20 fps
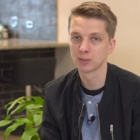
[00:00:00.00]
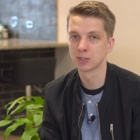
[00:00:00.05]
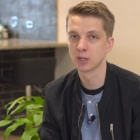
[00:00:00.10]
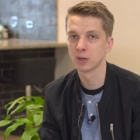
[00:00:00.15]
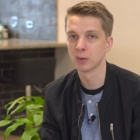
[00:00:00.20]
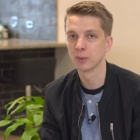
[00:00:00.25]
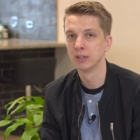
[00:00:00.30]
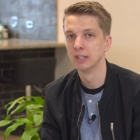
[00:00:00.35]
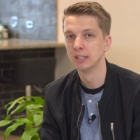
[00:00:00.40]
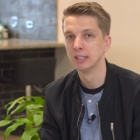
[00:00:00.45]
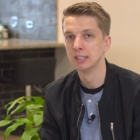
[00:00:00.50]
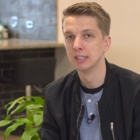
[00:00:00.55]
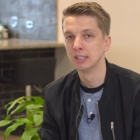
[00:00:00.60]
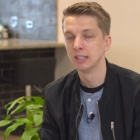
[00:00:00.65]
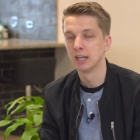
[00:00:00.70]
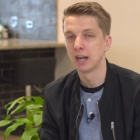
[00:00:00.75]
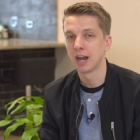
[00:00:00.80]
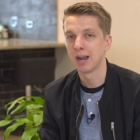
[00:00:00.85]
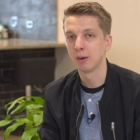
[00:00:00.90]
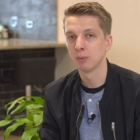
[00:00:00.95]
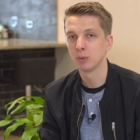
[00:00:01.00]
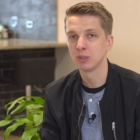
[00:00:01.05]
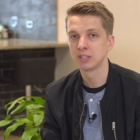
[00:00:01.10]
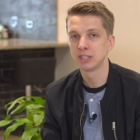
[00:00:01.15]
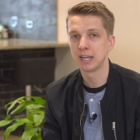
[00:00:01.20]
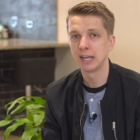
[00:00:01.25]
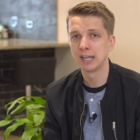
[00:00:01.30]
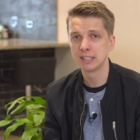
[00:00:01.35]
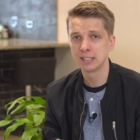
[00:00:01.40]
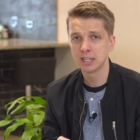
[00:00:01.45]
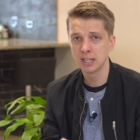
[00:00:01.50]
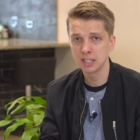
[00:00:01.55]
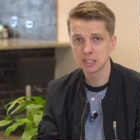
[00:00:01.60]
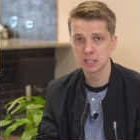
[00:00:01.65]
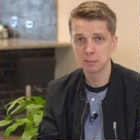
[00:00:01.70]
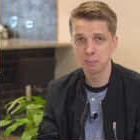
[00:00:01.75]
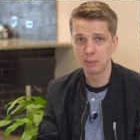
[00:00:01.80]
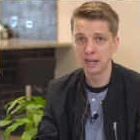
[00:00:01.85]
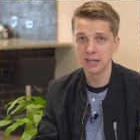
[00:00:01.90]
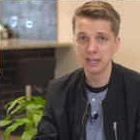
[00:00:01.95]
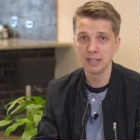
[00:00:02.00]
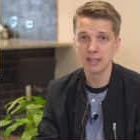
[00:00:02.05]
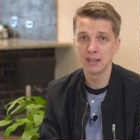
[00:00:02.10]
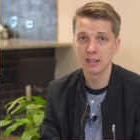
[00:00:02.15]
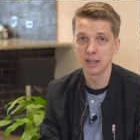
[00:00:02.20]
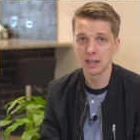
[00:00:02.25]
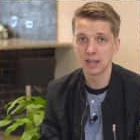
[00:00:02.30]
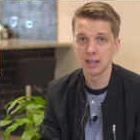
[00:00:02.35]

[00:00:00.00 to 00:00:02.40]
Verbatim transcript: So I was anticipating